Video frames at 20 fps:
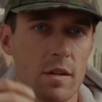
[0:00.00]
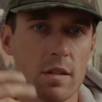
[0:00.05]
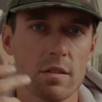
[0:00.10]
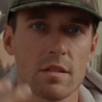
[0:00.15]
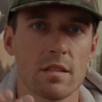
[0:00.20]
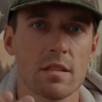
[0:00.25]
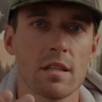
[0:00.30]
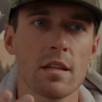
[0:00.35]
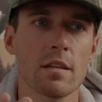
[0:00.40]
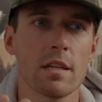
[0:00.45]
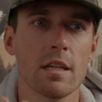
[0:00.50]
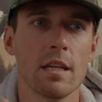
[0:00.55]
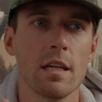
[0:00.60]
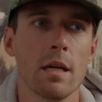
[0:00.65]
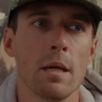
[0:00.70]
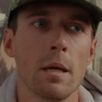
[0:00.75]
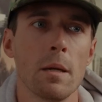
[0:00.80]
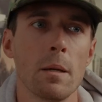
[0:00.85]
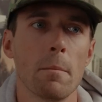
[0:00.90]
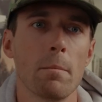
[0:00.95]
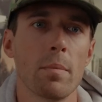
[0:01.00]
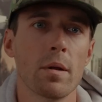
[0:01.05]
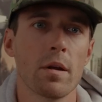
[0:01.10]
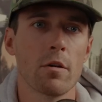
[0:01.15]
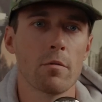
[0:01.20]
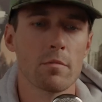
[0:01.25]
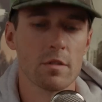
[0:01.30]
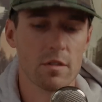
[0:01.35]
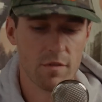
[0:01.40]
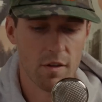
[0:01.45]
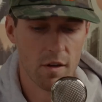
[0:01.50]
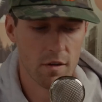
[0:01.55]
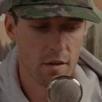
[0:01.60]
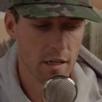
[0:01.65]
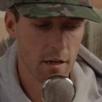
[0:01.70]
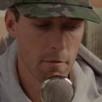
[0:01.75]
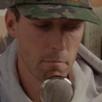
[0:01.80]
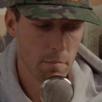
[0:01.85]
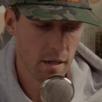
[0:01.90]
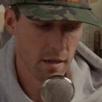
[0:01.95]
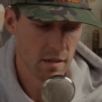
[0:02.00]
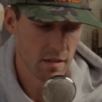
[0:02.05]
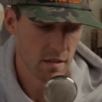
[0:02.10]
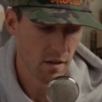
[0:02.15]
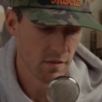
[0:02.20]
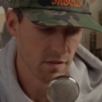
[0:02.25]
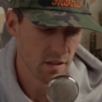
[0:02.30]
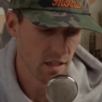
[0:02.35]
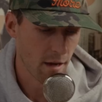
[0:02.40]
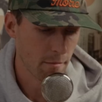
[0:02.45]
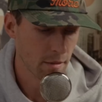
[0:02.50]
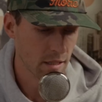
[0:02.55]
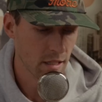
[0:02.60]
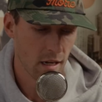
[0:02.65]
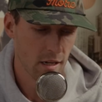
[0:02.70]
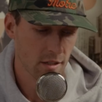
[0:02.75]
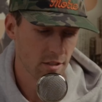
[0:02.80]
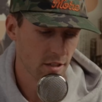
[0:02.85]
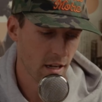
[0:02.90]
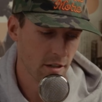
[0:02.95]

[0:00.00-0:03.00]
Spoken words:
felt silly, but it almost felt like a bit of self-sabotage.